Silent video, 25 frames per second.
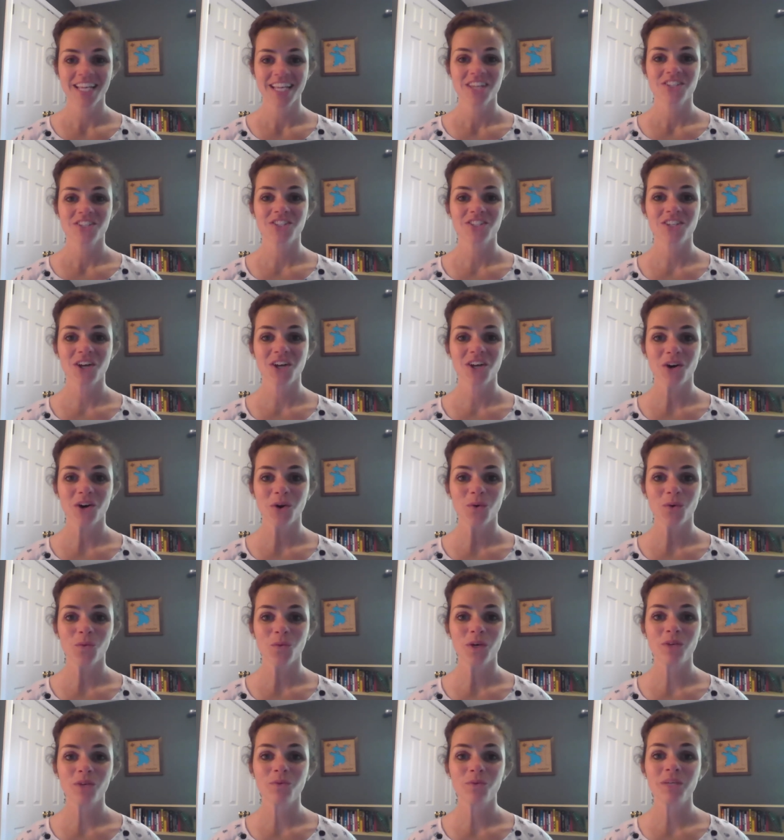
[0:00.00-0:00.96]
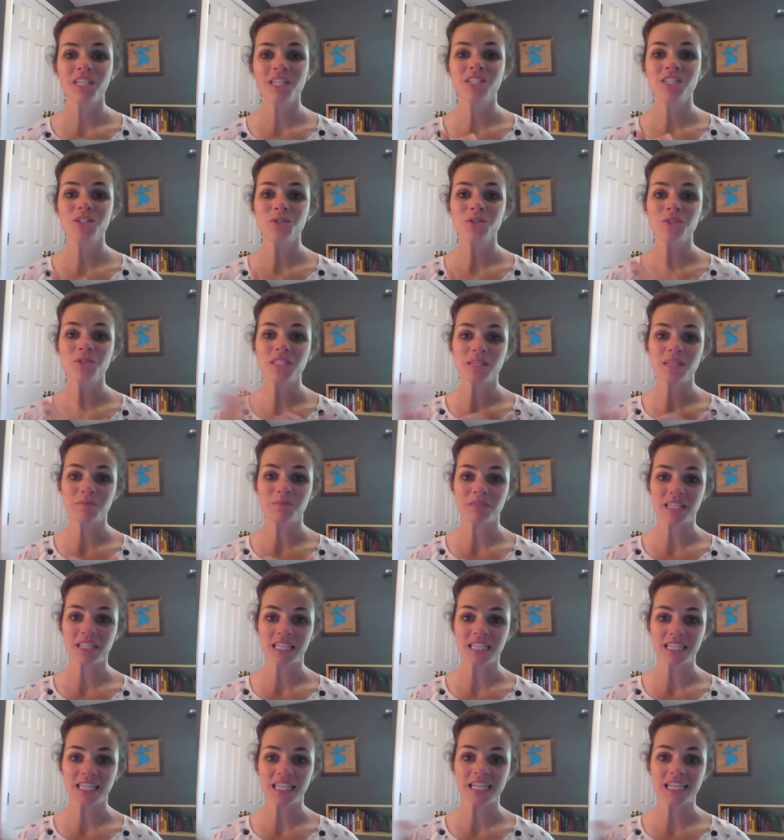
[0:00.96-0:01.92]
So when we do
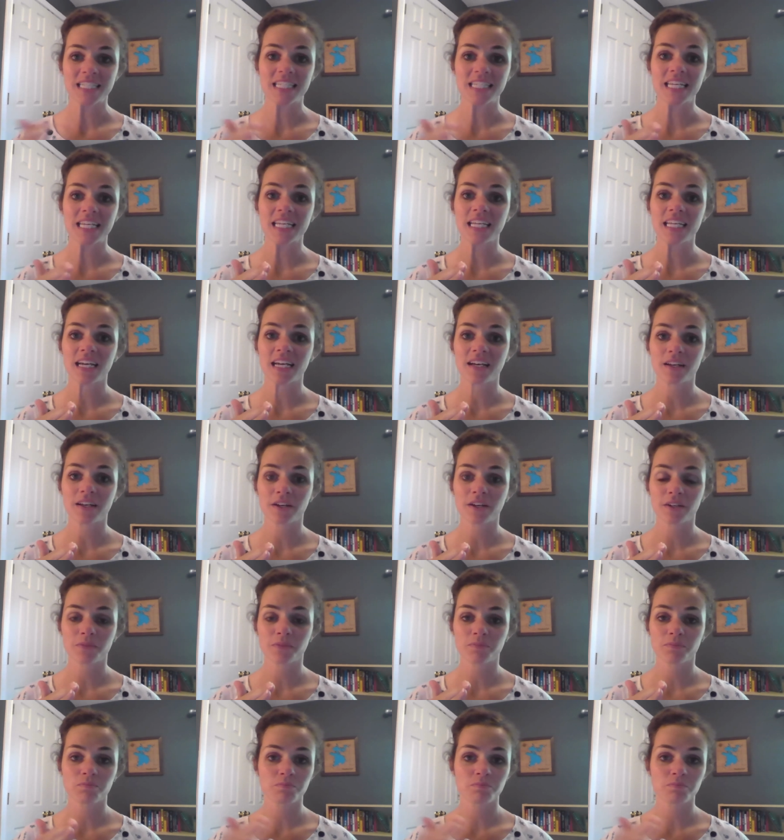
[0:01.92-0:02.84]
something like take a